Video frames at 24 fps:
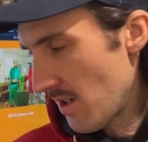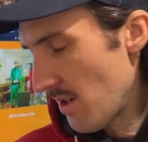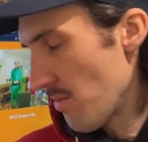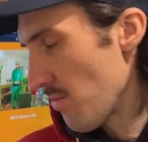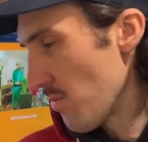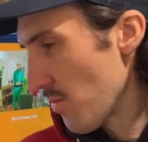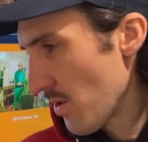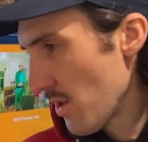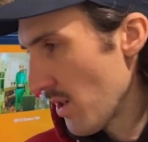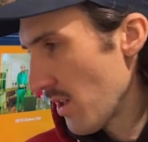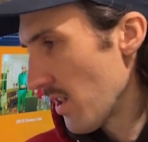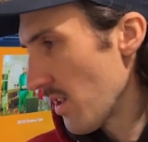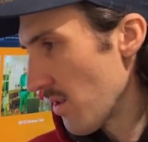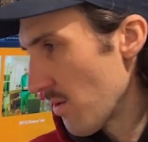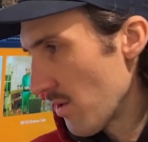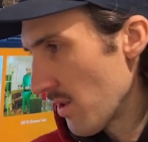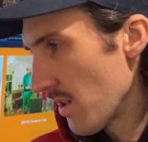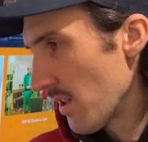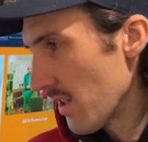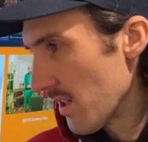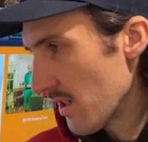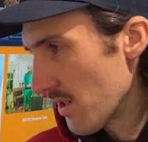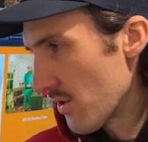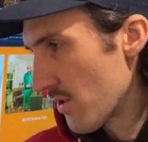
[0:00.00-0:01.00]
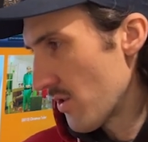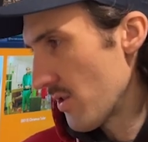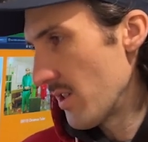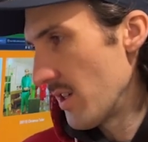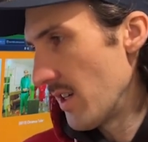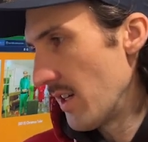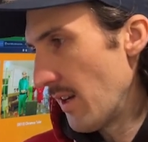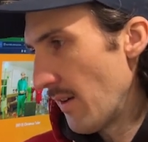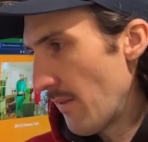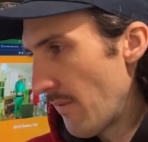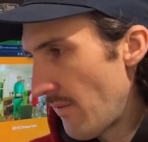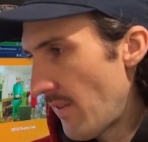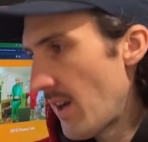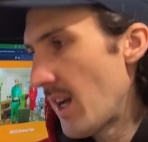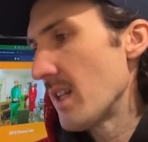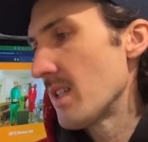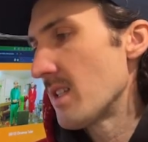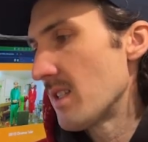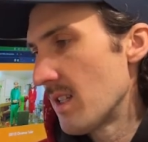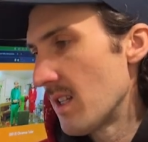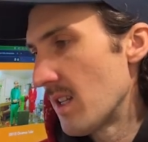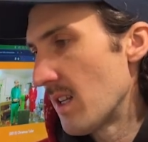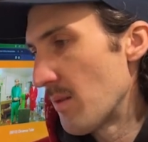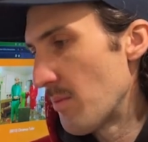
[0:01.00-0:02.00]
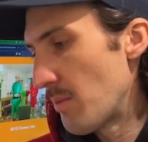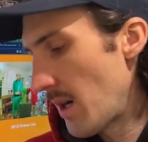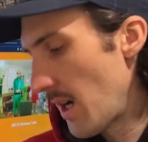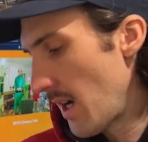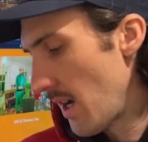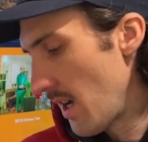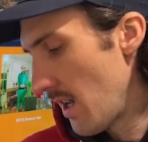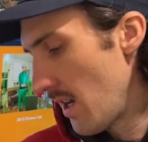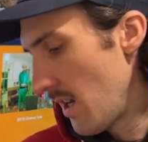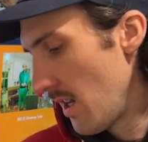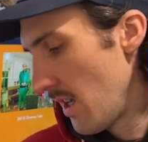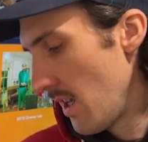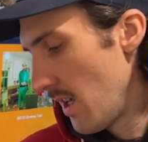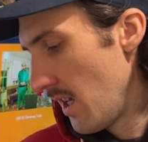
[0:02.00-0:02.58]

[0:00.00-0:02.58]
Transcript: I'm really, really intrigued and fascinated by it.